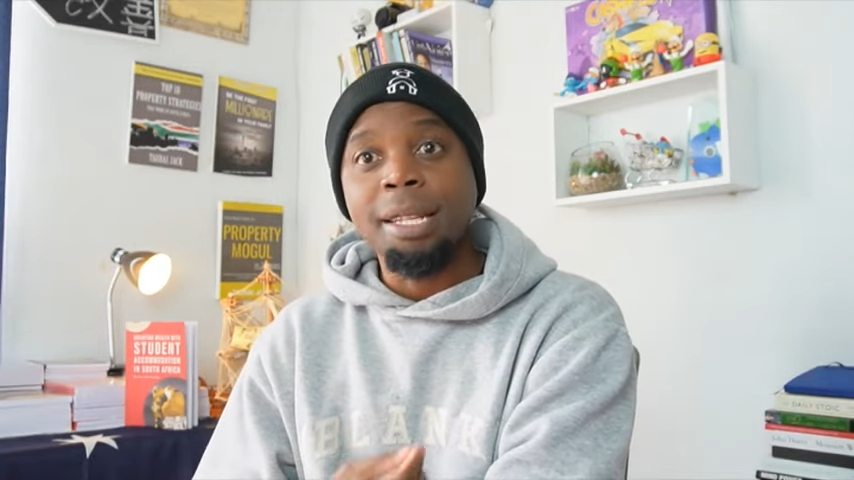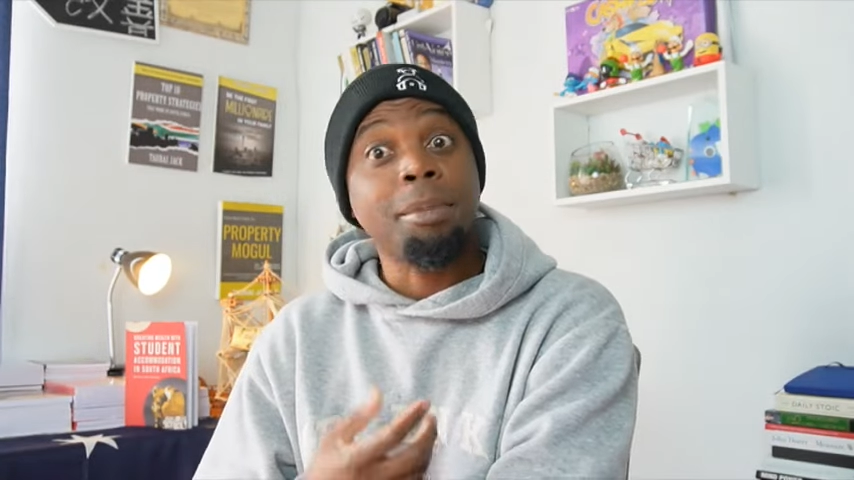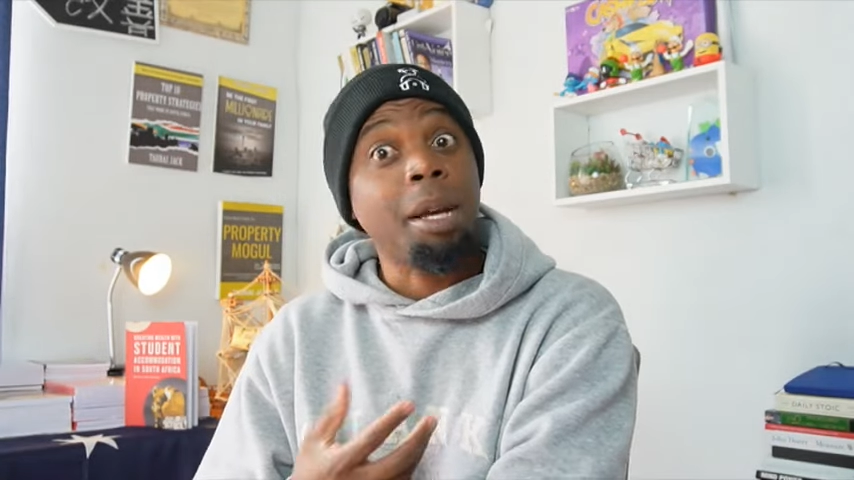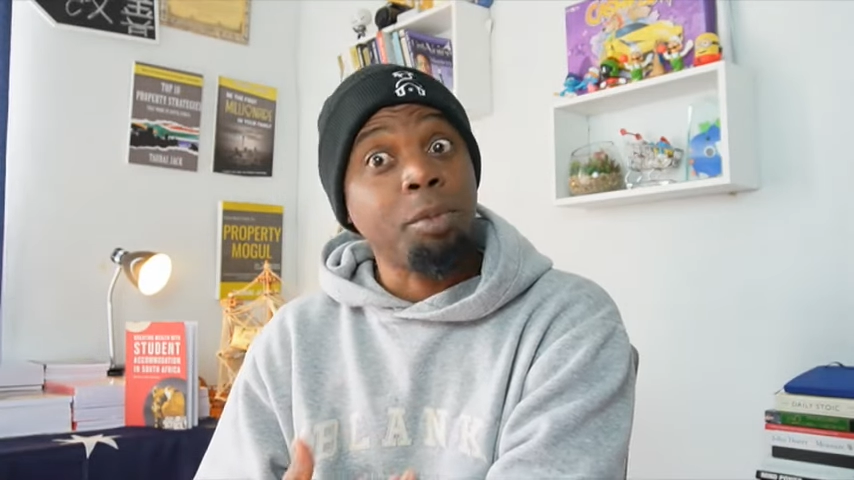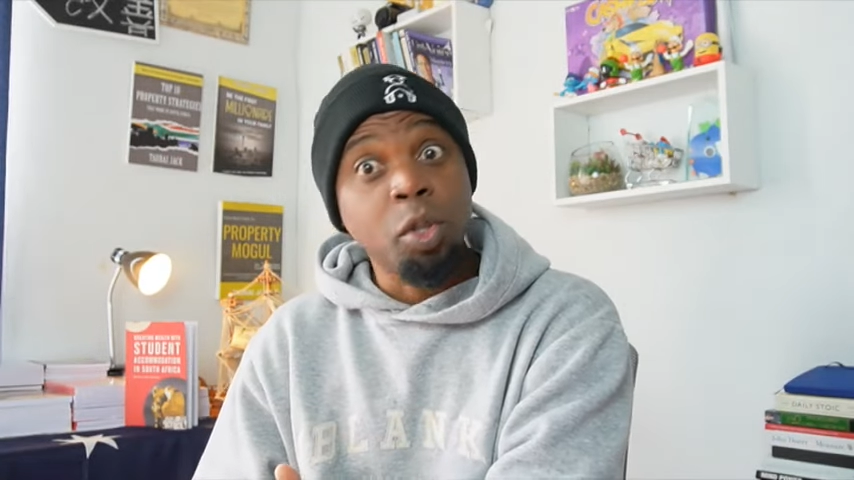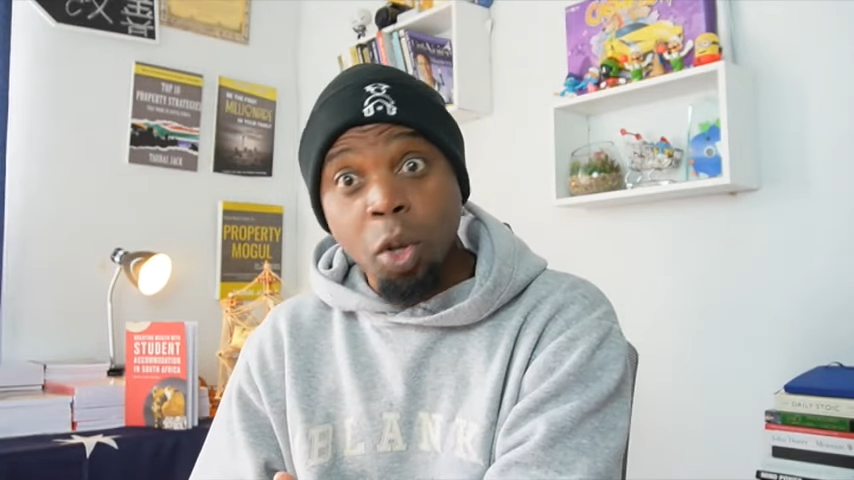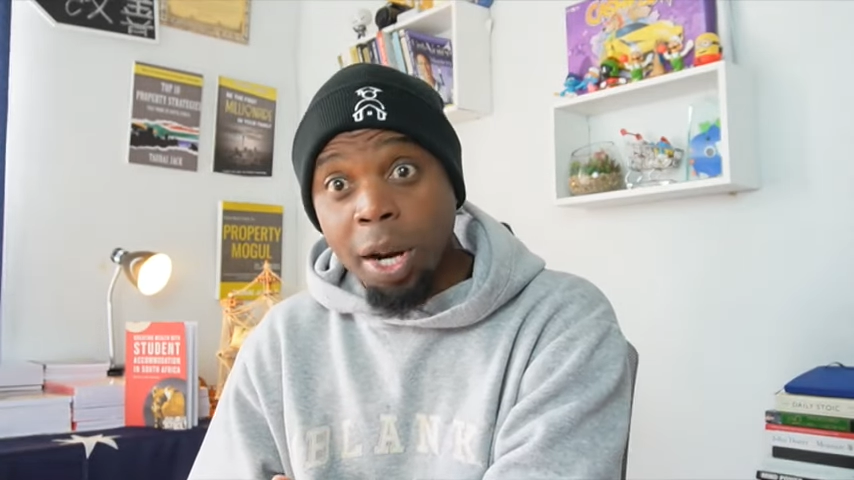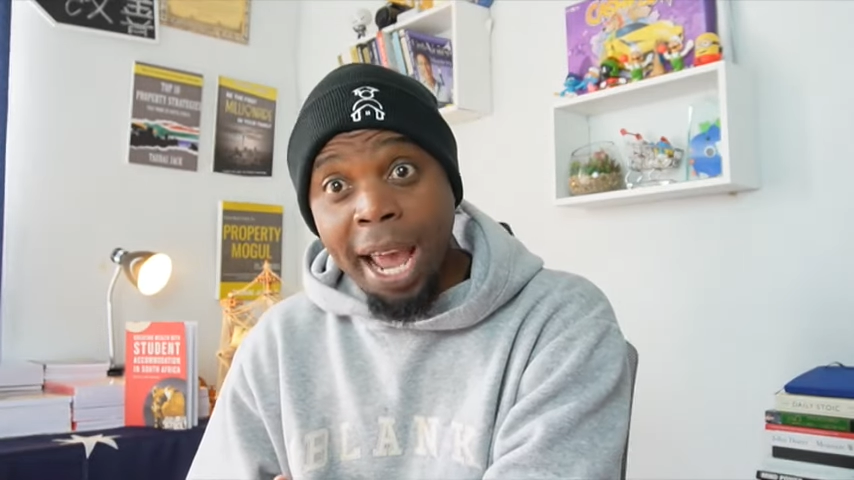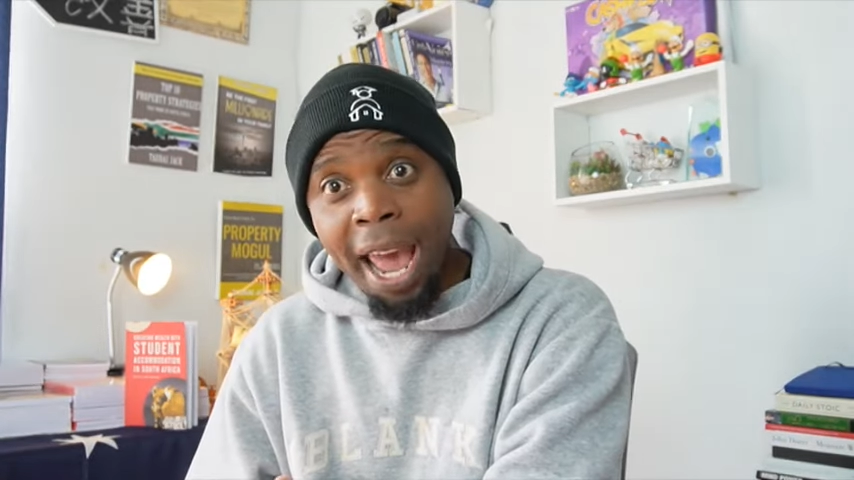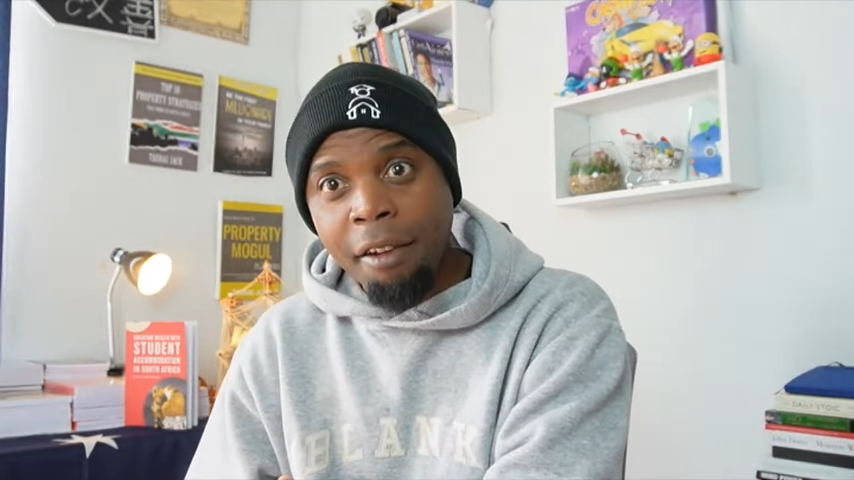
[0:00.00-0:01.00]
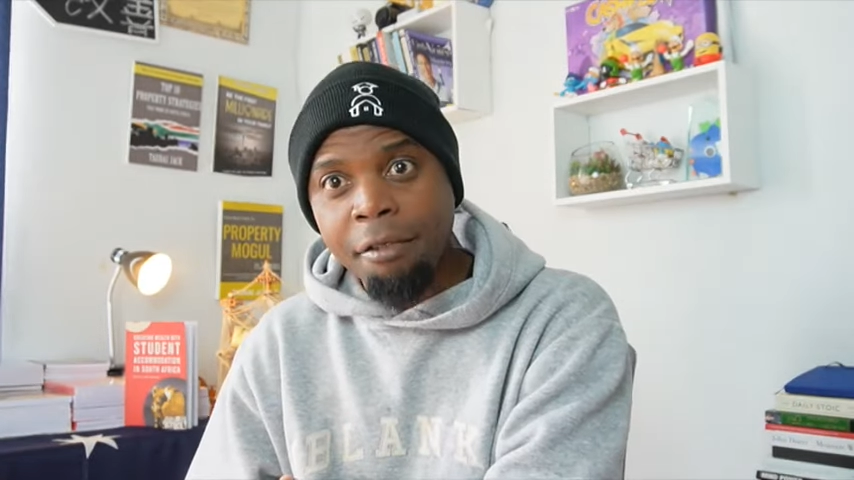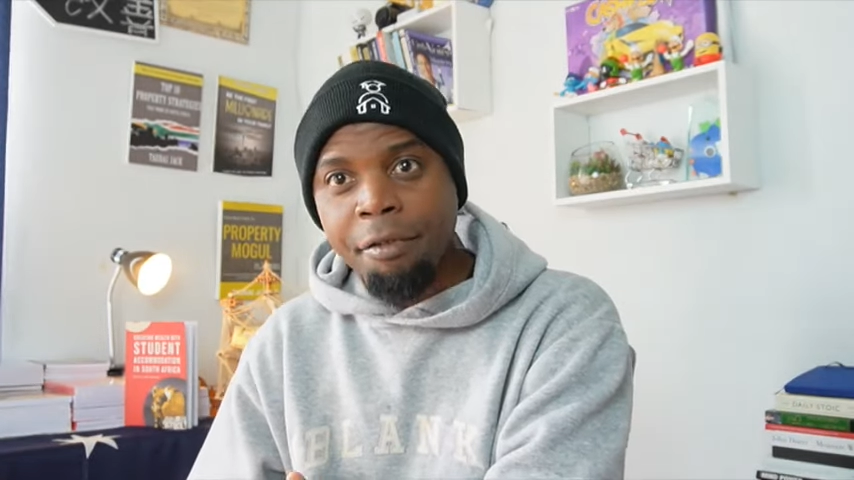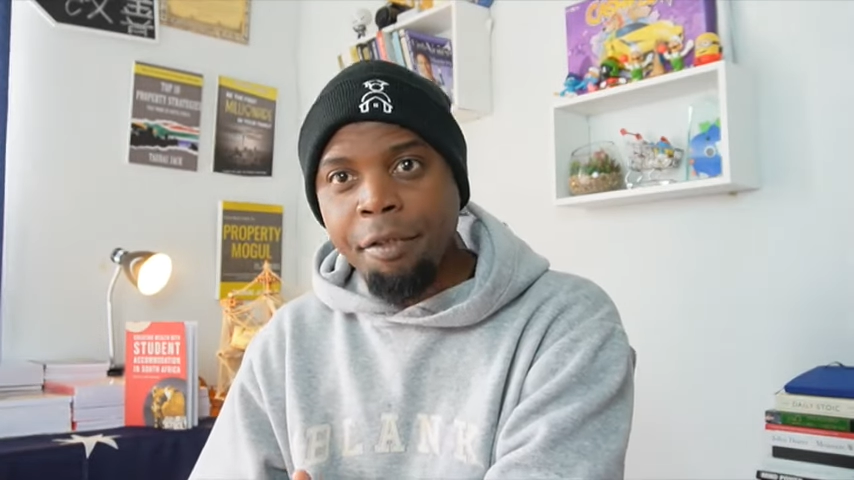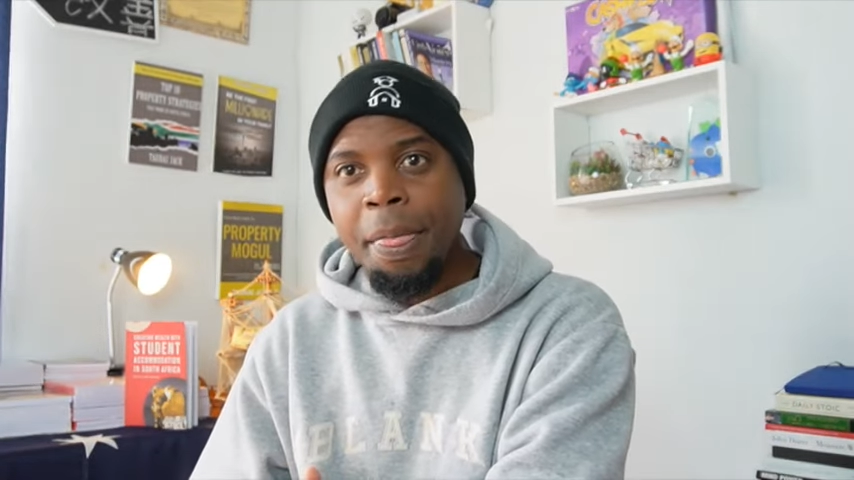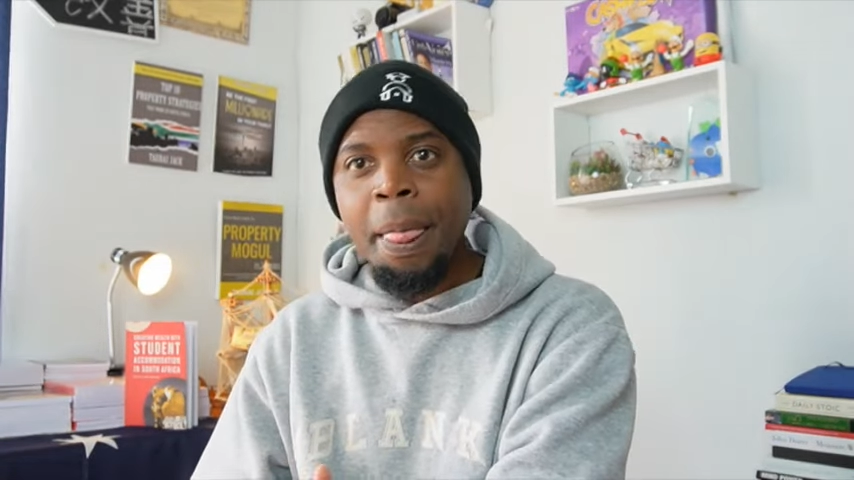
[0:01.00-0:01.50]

sometimes you don't have.